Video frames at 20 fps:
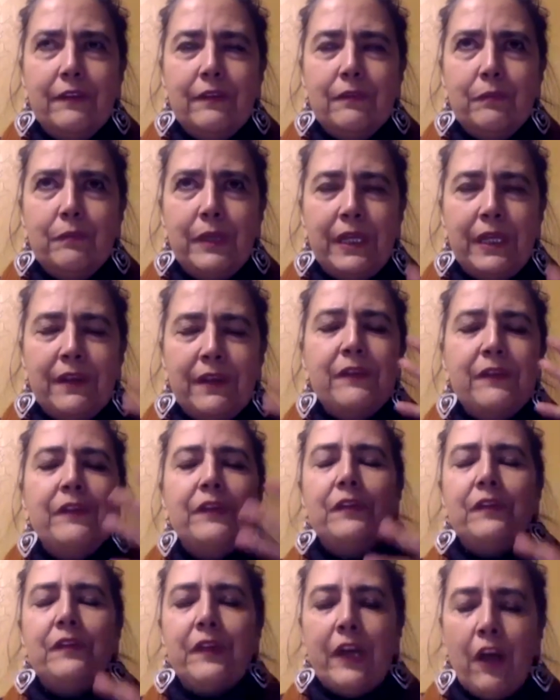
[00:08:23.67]
because
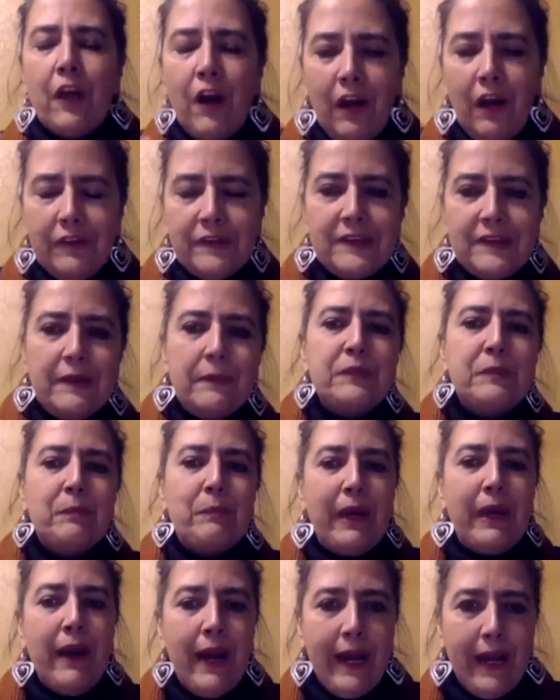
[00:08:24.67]
there's a concept
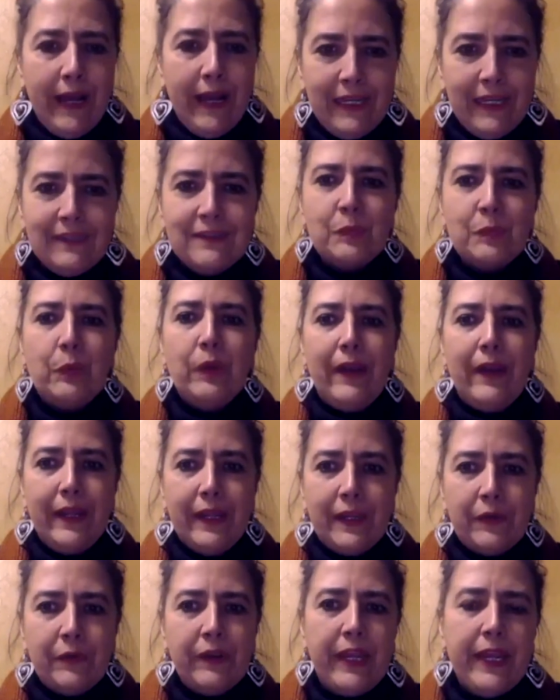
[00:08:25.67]
behind what I
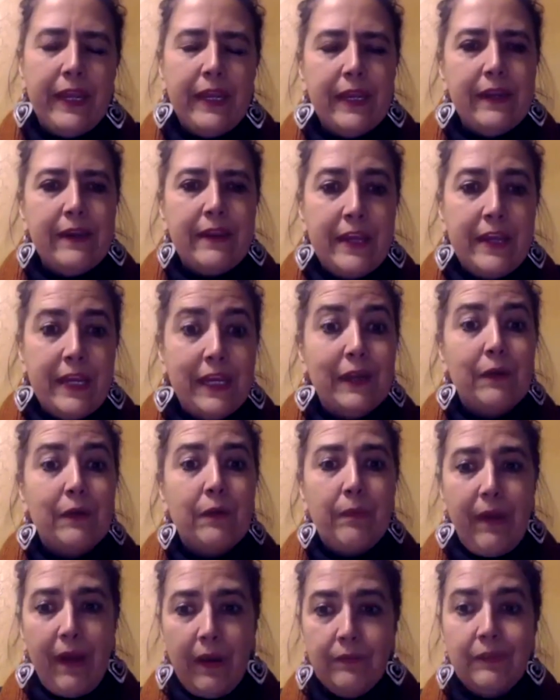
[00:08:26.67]
created here
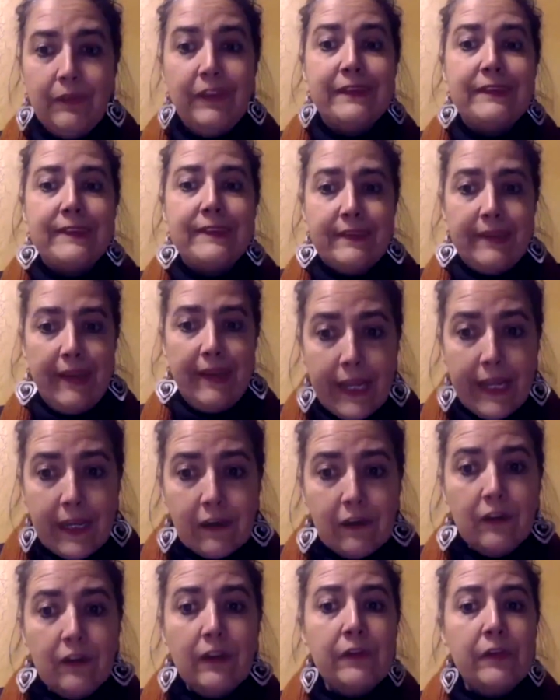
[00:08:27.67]
around the
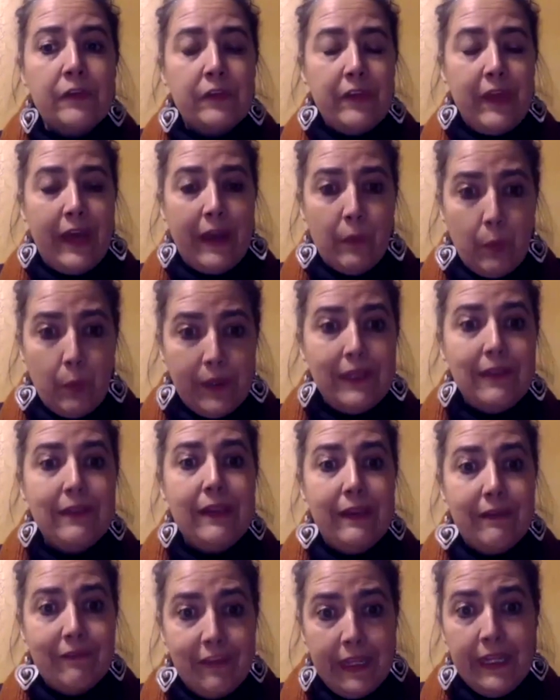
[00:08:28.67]
cycles that we
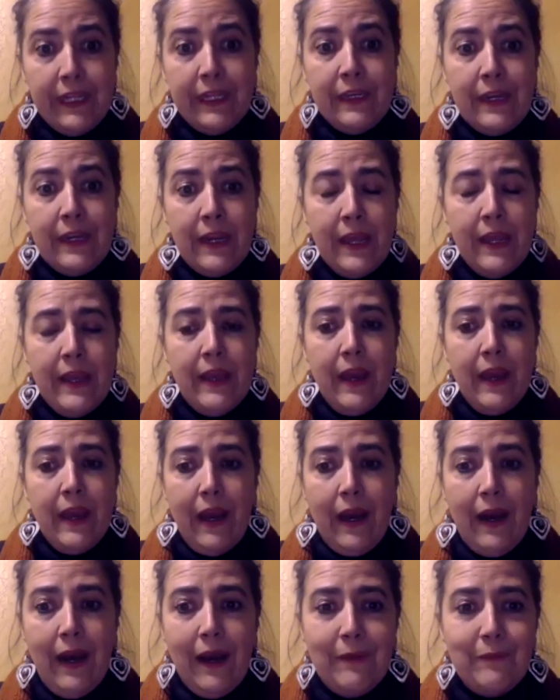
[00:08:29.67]
live in.
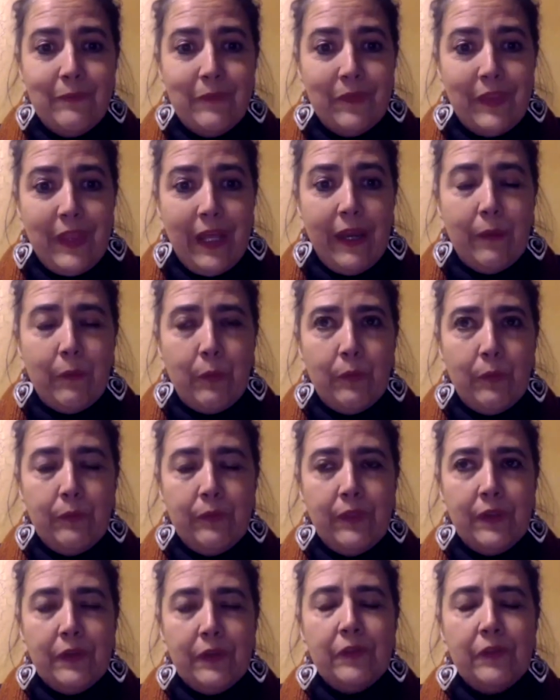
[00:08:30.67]

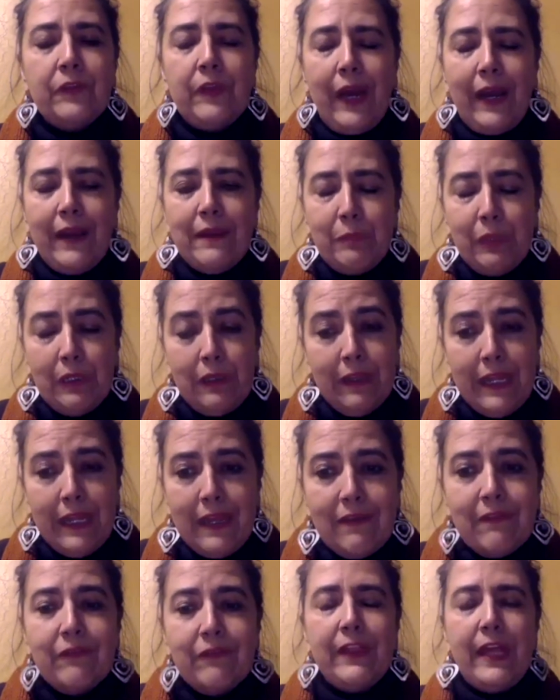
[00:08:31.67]
I
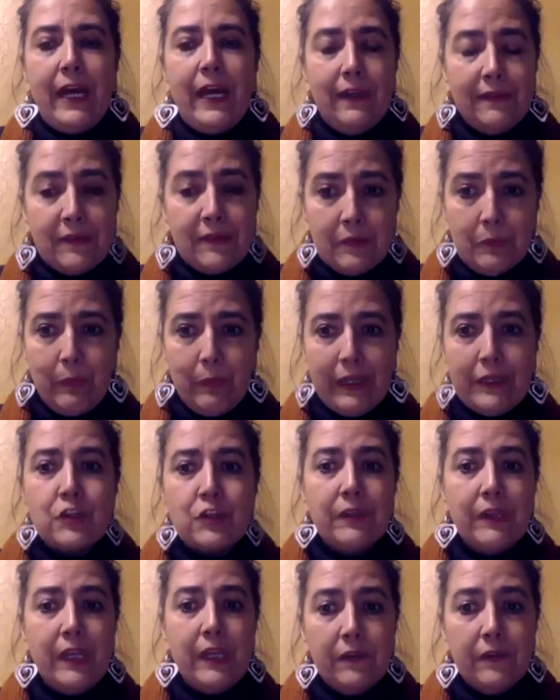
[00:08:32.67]
believe that
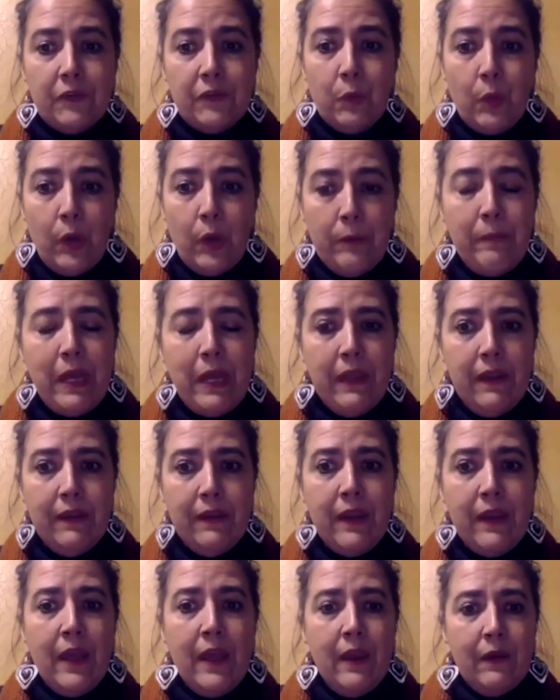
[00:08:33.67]
especially as women,
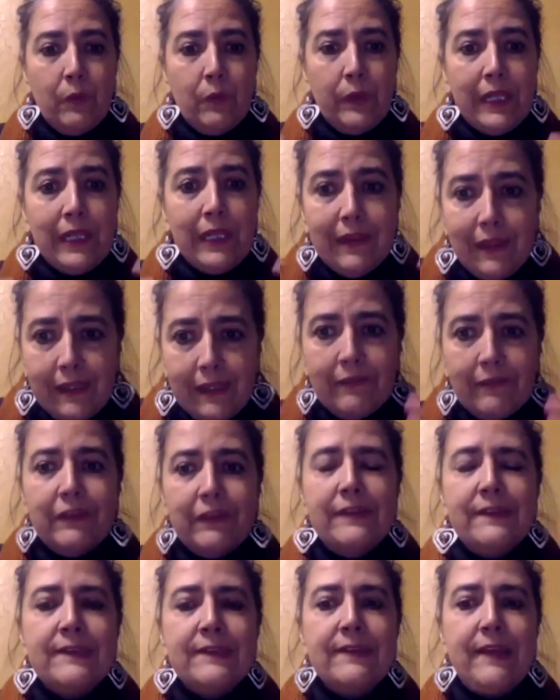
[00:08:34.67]
we live
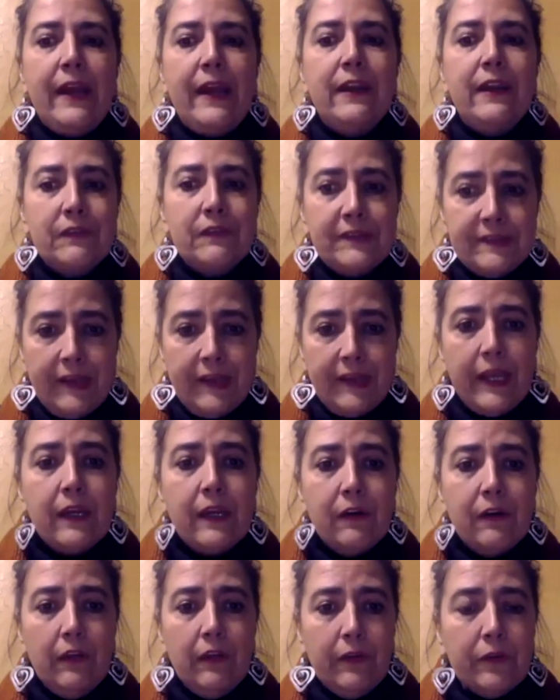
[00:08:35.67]
inside of
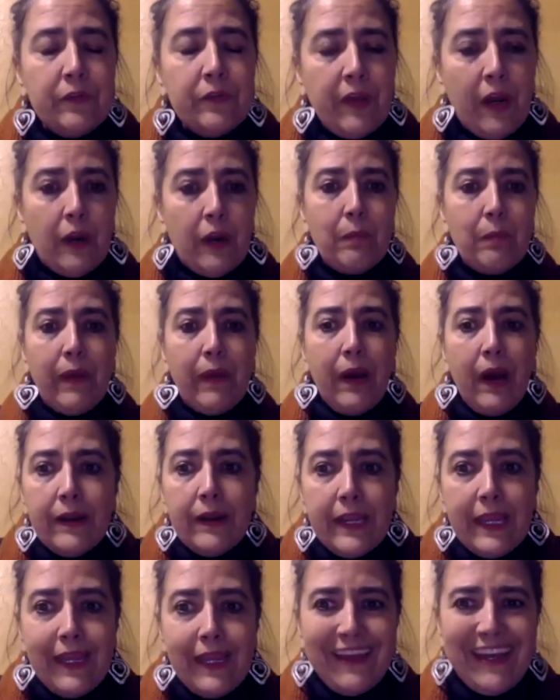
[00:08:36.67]
cycles. Our
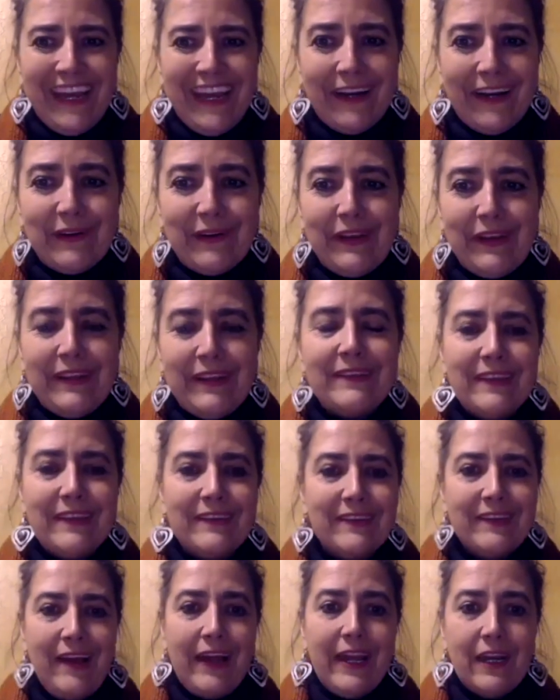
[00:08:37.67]
body carries a
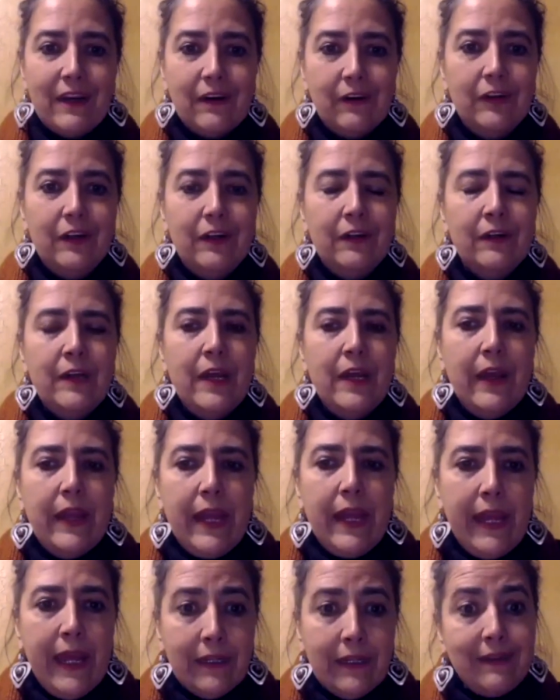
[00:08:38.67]
cycle.
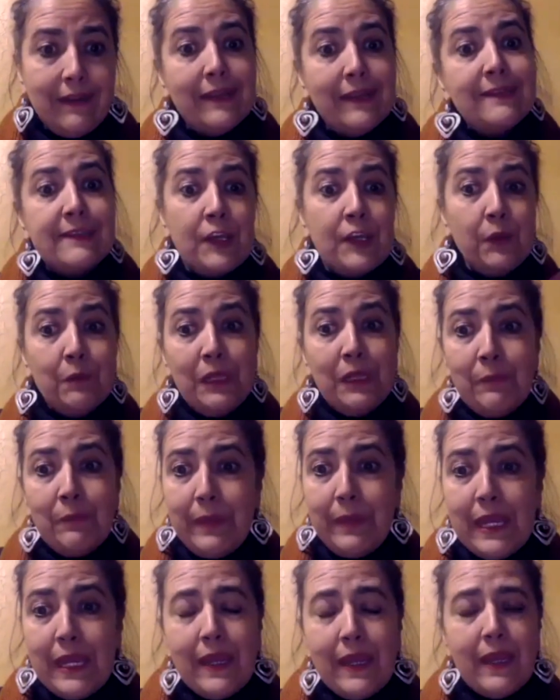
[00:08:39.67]
And as human
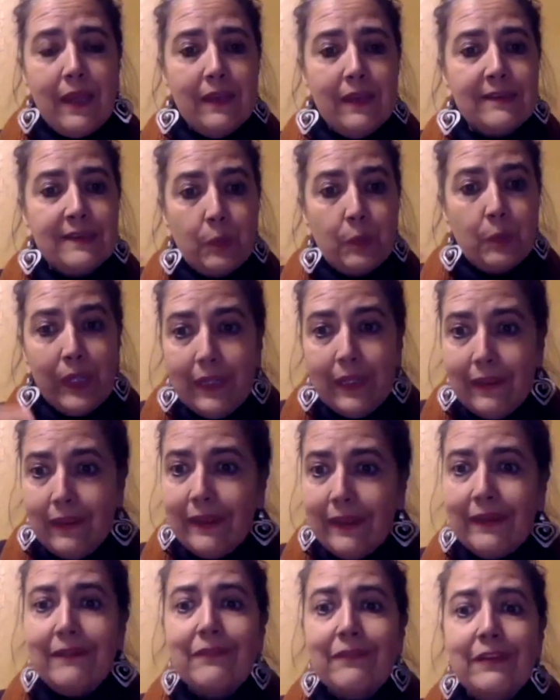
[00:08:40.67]
beings, we
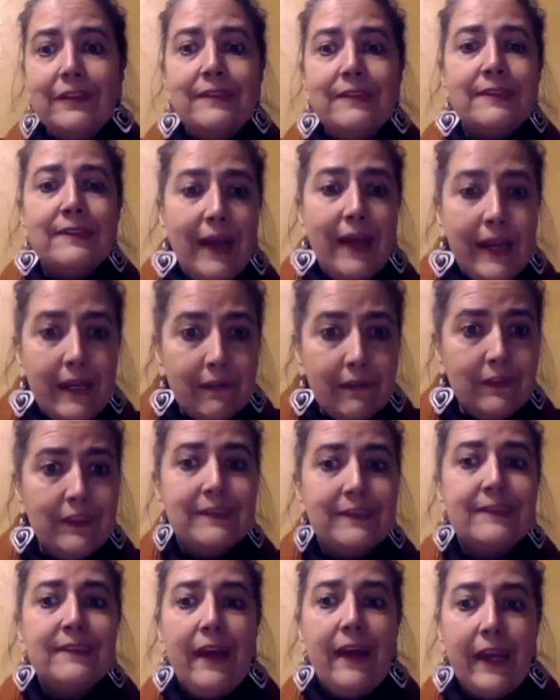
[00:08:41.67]
live inside of the
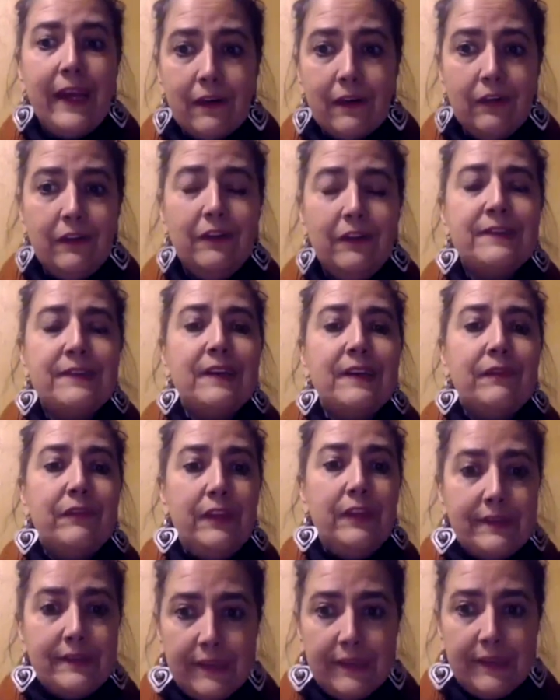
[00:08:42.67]
cycles of
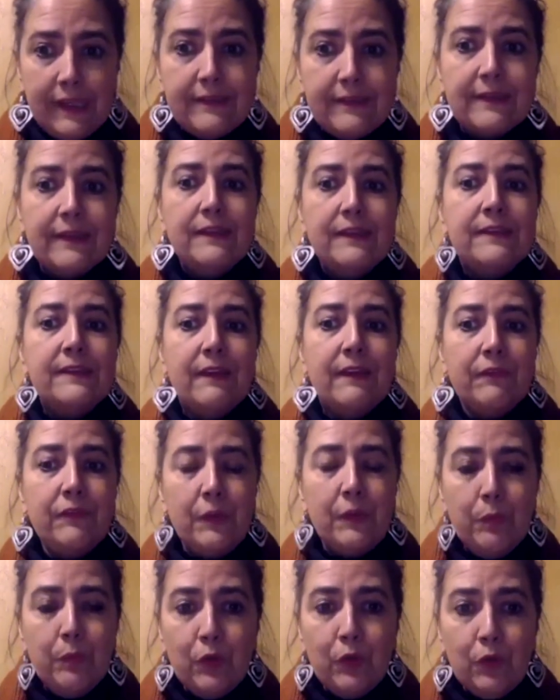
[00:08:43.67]
the seasons, of the
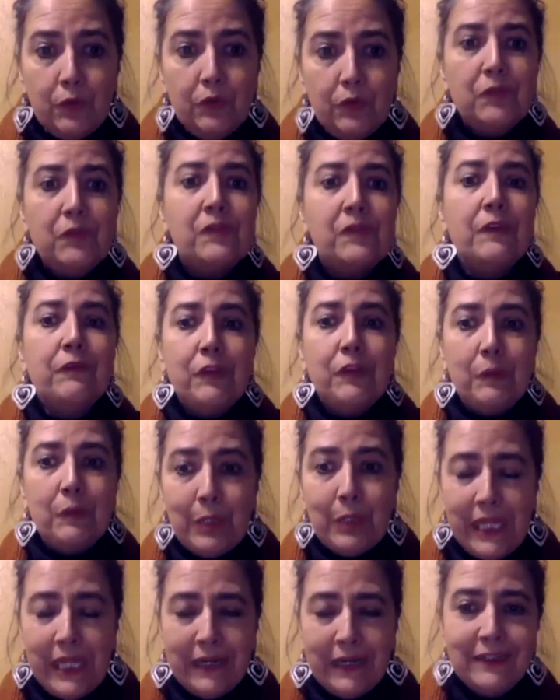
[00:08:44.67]
moons, of the
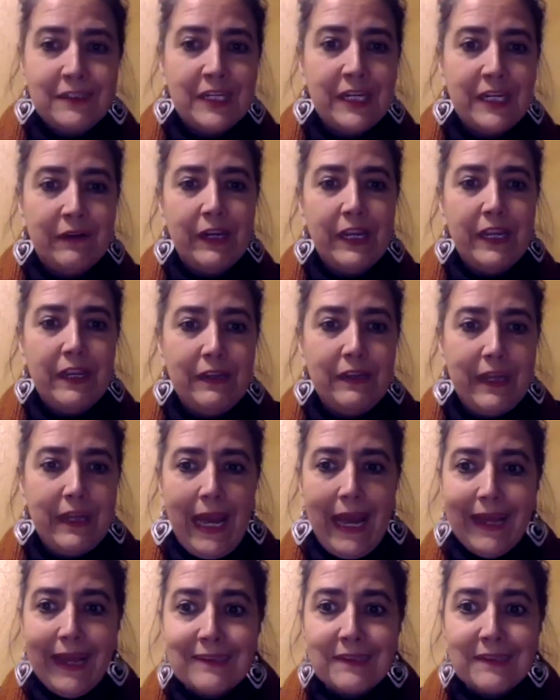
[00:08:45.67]
planetary
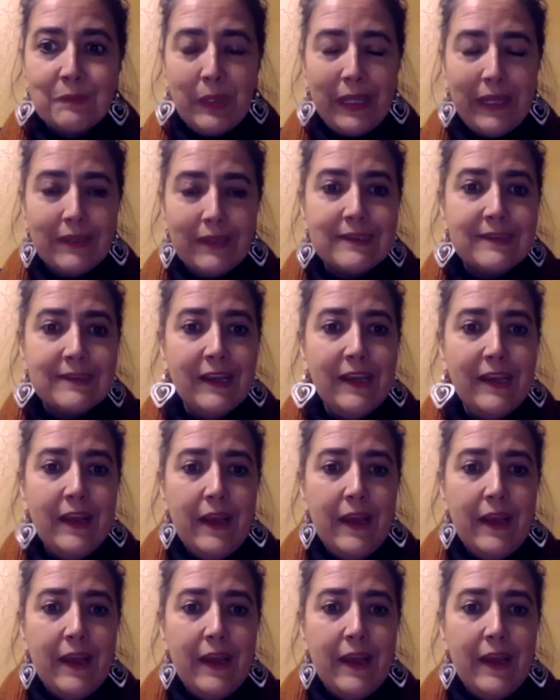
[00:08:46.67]
aspects.